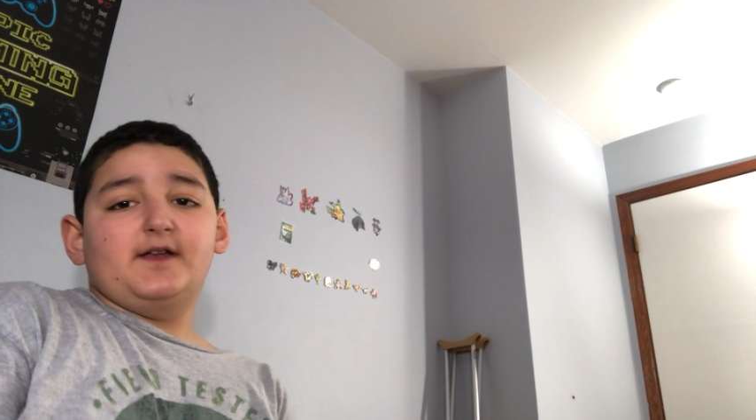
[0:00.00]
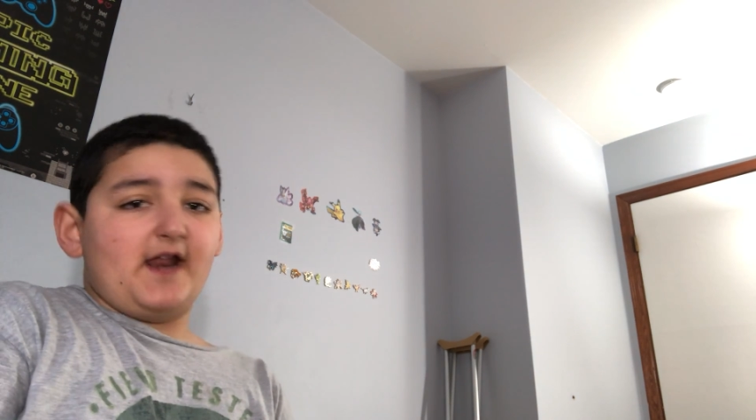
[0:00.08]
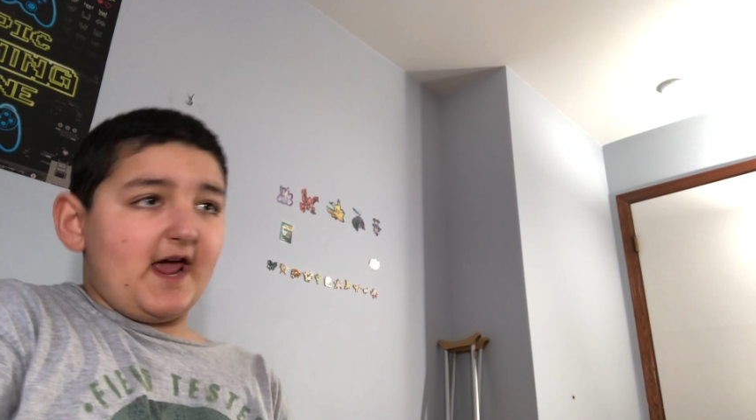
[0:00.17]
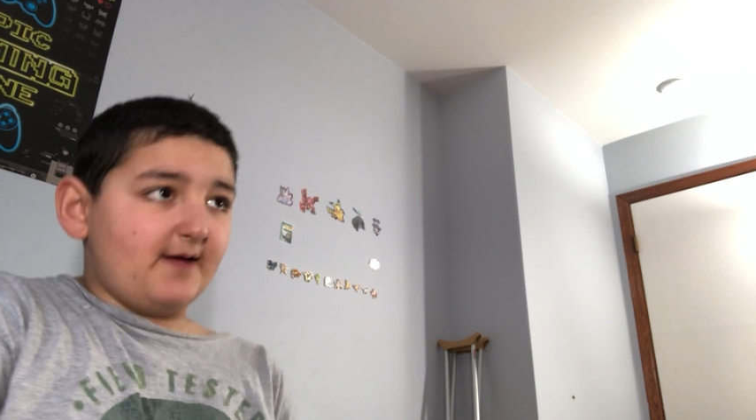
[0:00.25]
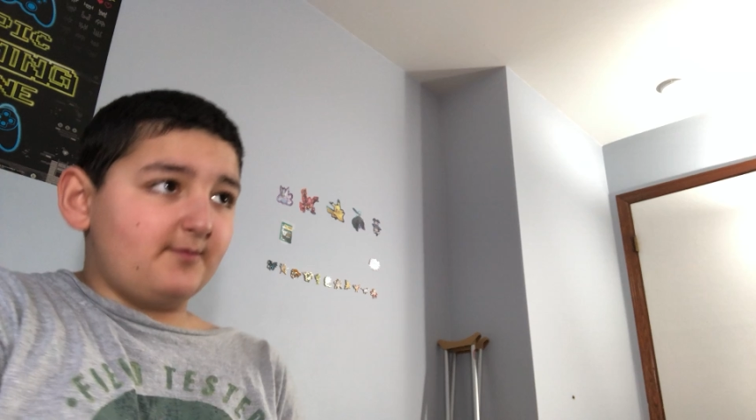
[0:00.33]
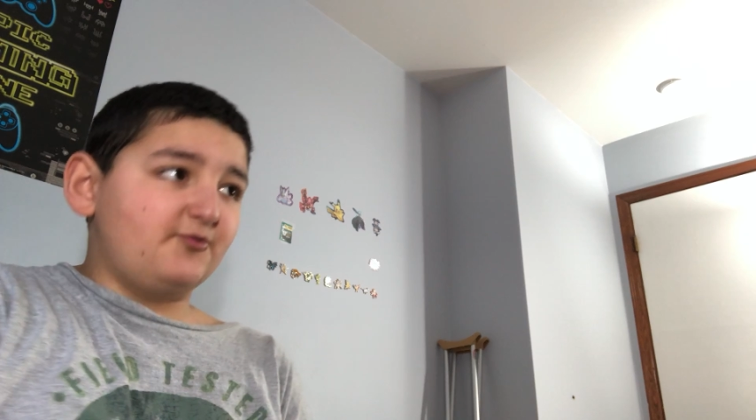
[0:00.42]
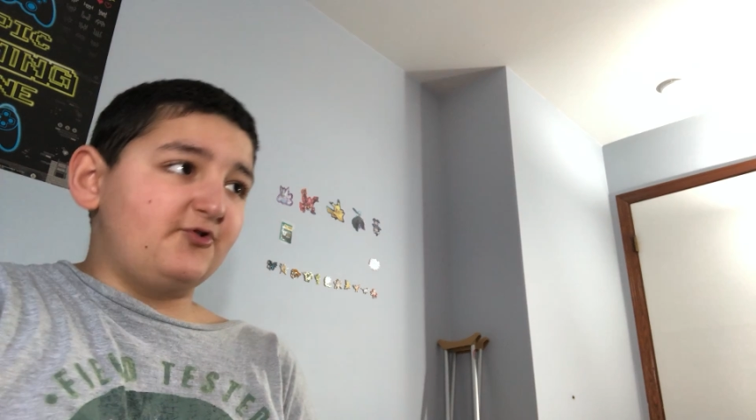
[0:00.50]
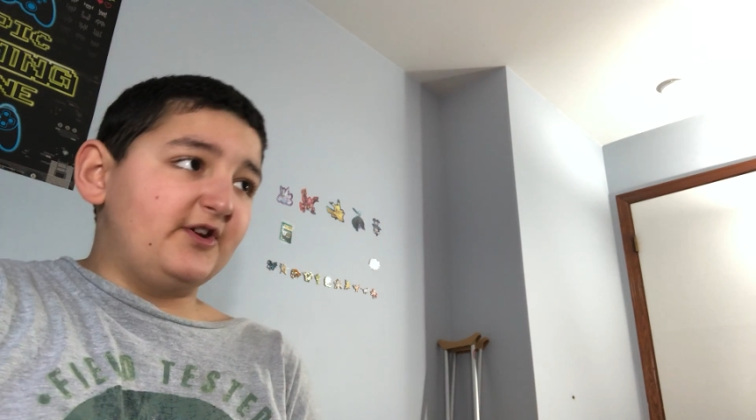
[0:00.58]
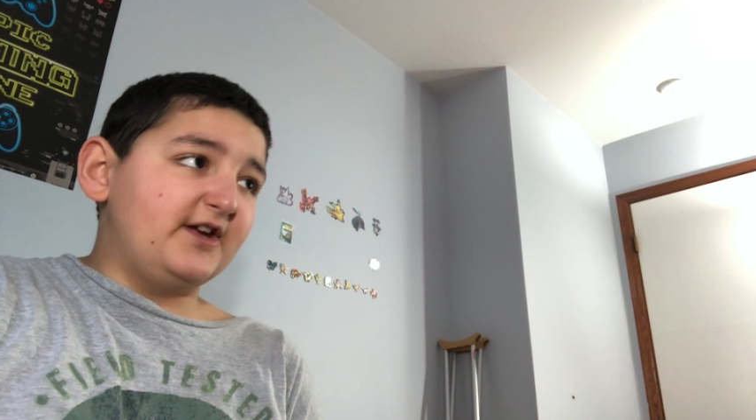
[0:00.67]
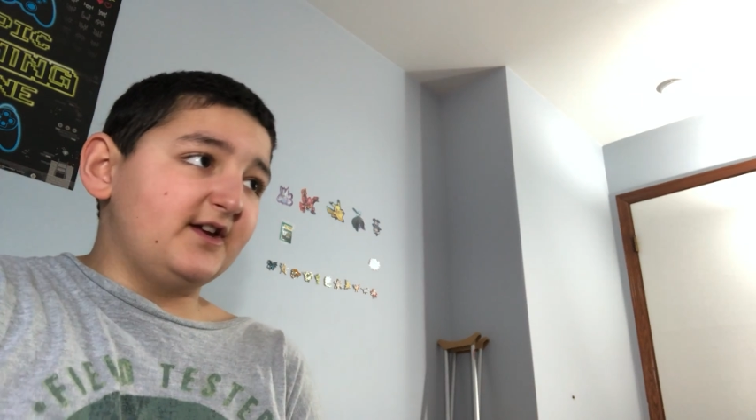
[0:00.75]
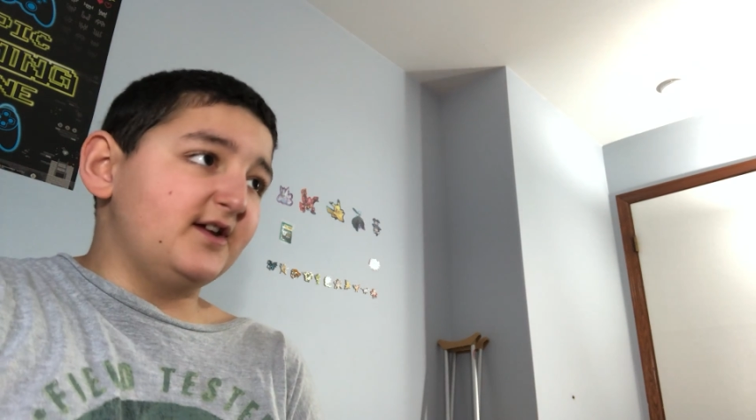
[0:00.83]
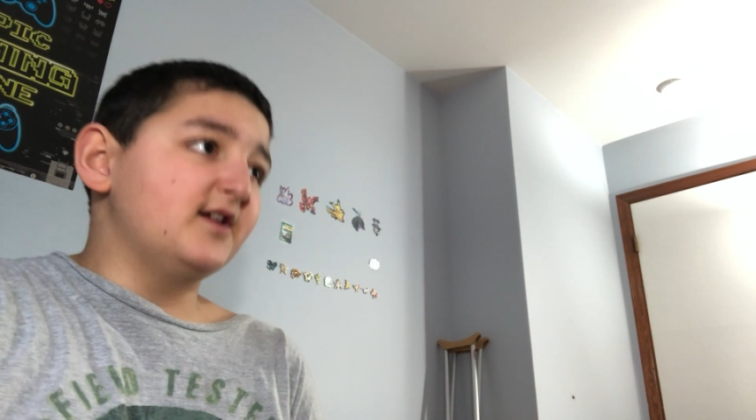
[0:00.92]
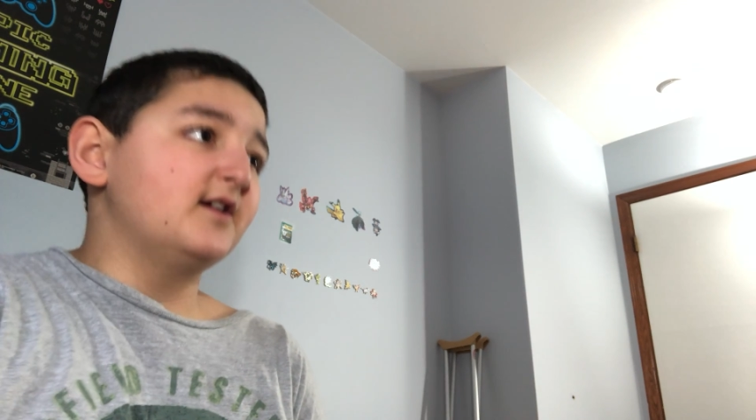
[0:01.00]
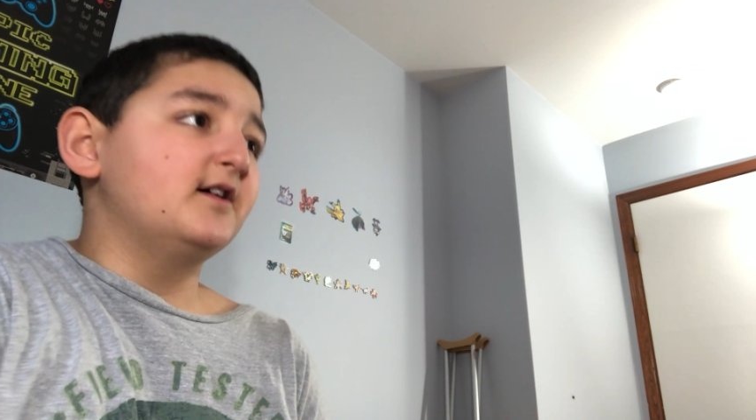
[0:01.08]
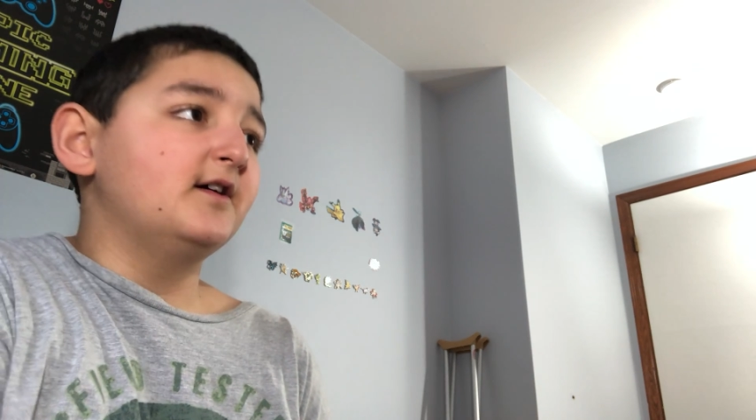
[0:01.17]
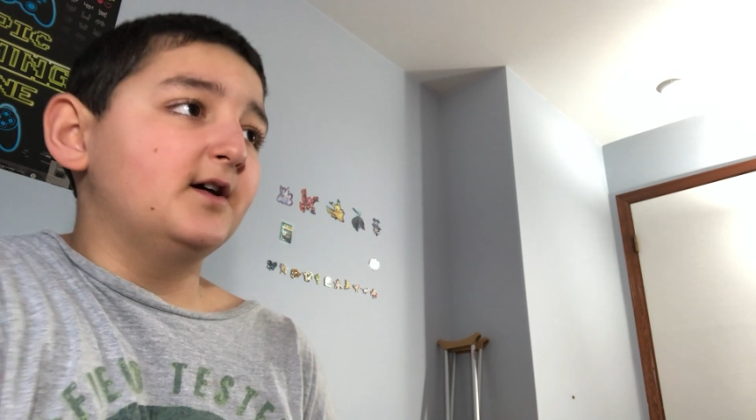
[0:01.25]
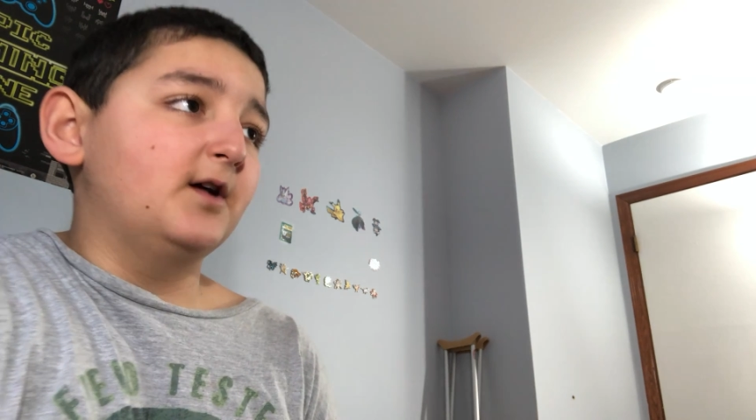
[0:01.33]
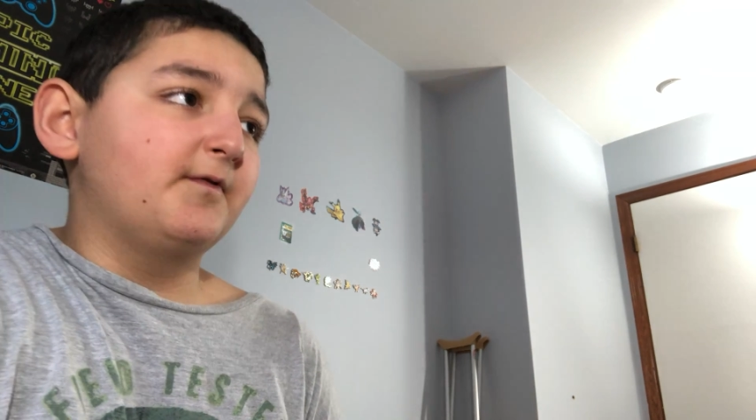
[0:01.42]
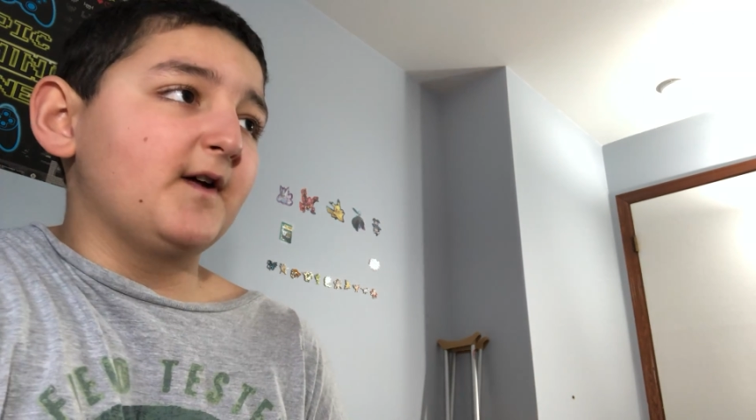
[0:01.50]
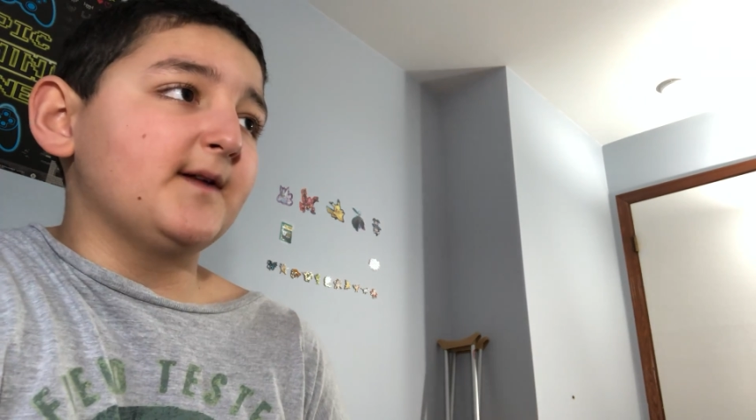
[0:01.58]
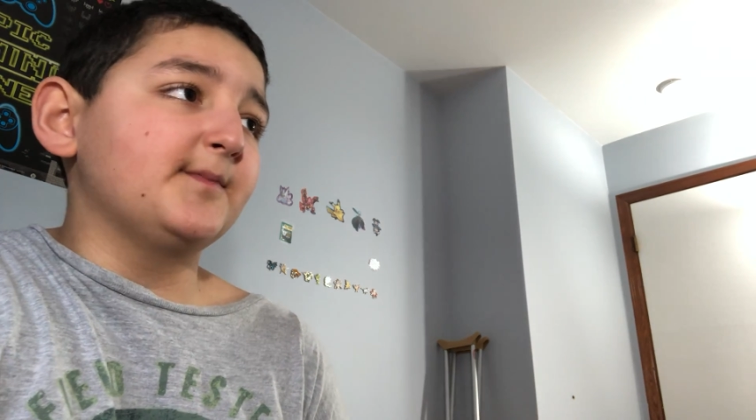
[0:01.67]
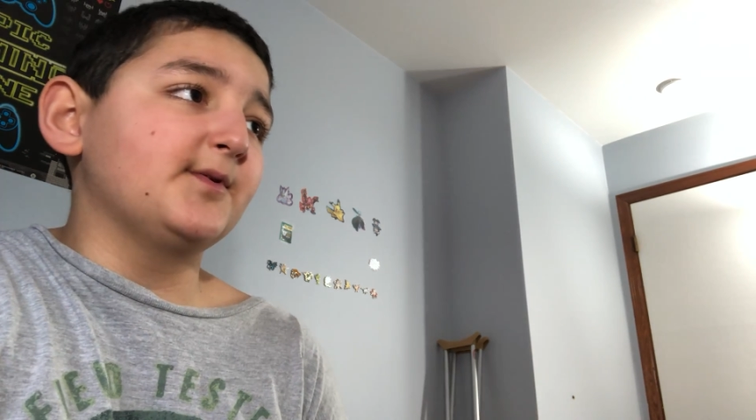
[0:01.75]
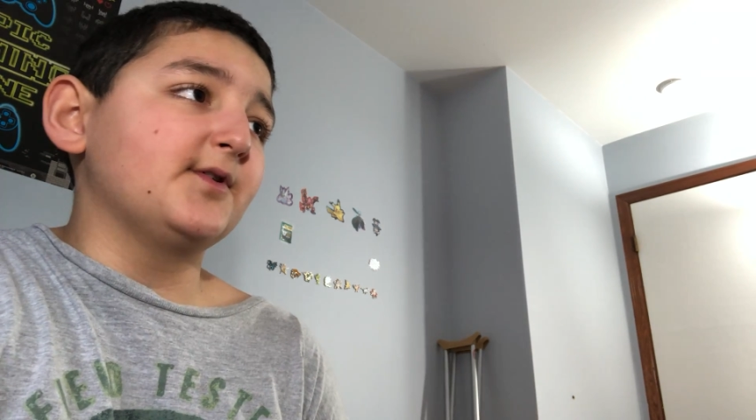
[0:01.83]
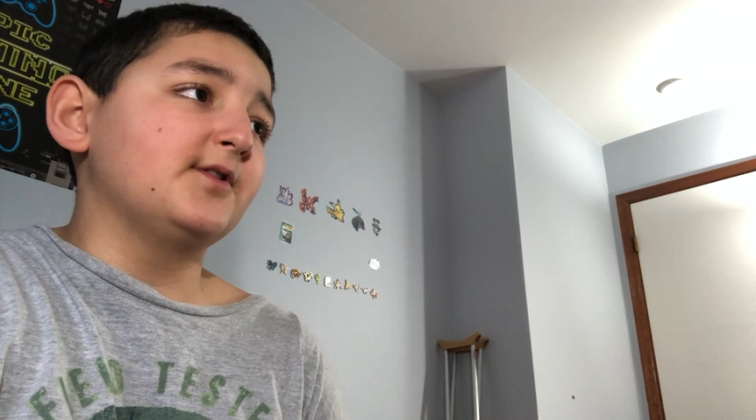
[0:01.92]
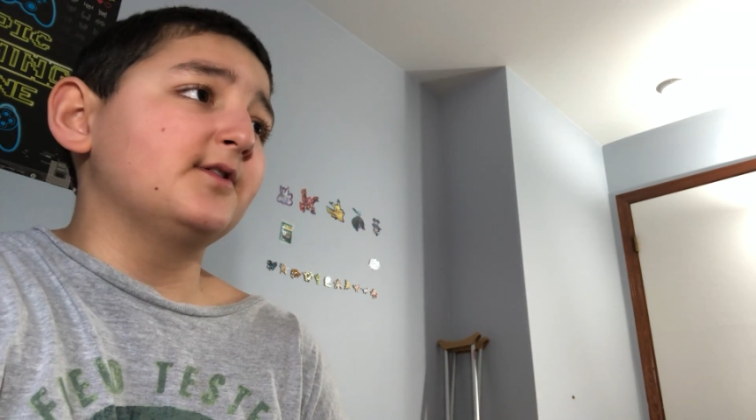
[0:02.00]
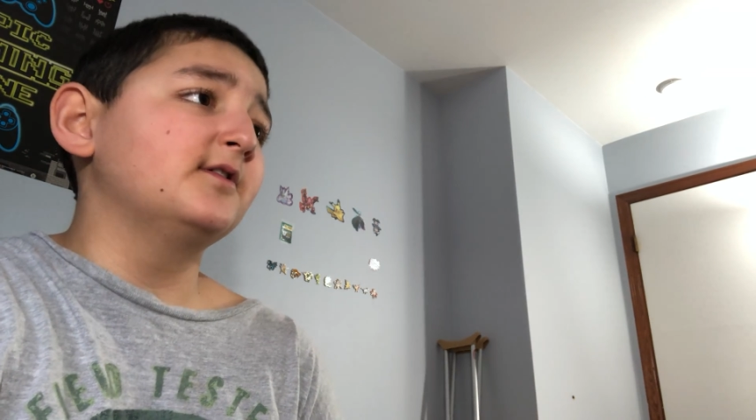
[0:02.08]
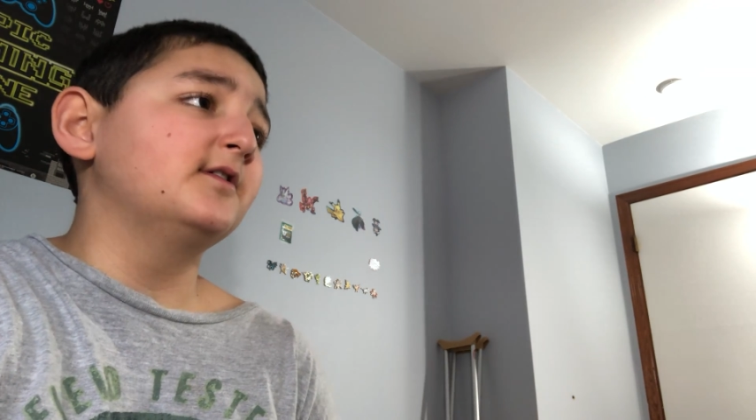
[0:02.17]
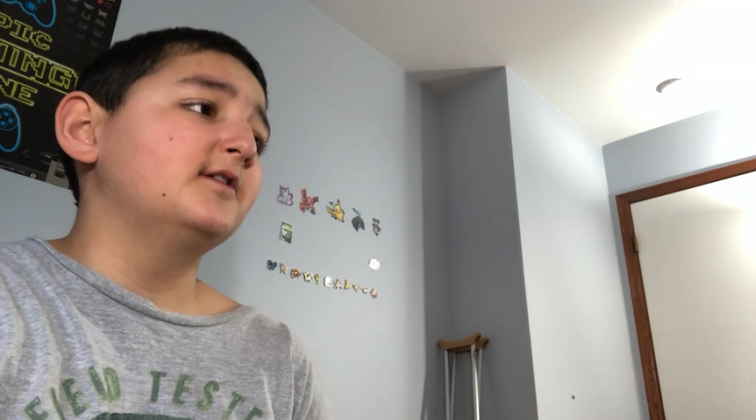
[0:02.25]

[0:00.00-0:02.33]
AMG, a Viper.